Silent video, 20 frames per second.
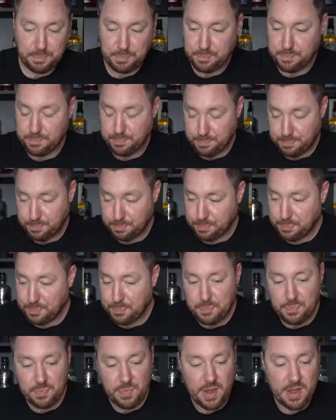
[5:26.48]
know.
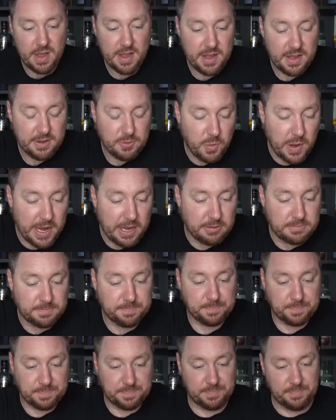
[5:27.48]

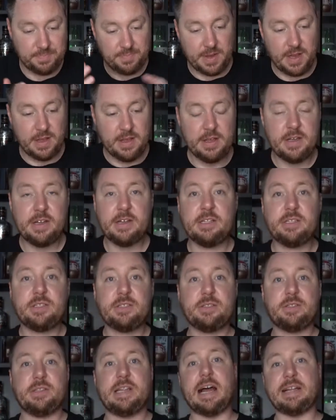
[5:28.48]
Well,
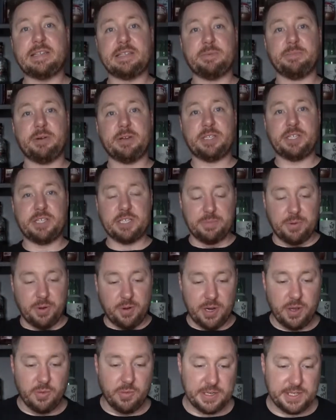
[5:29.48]
that's the most
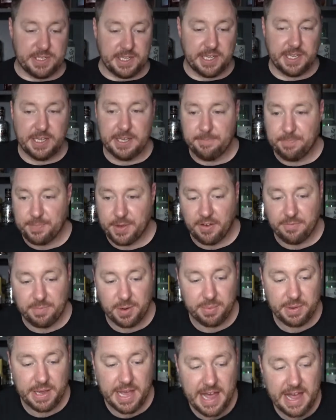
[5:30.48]
disappointing whiskey I've
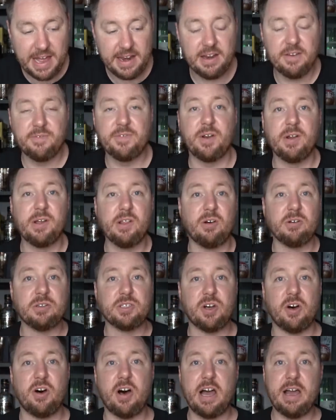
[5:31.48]
probably had in a very long
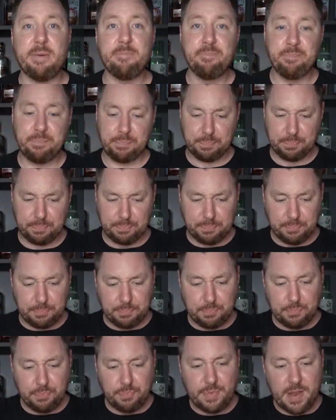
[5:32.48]
time.
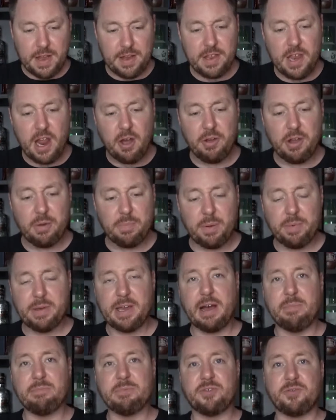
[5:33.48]
Knowing it probably
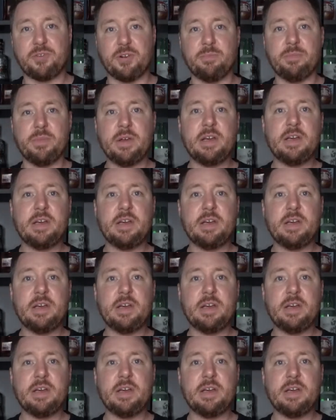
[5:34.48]
comes from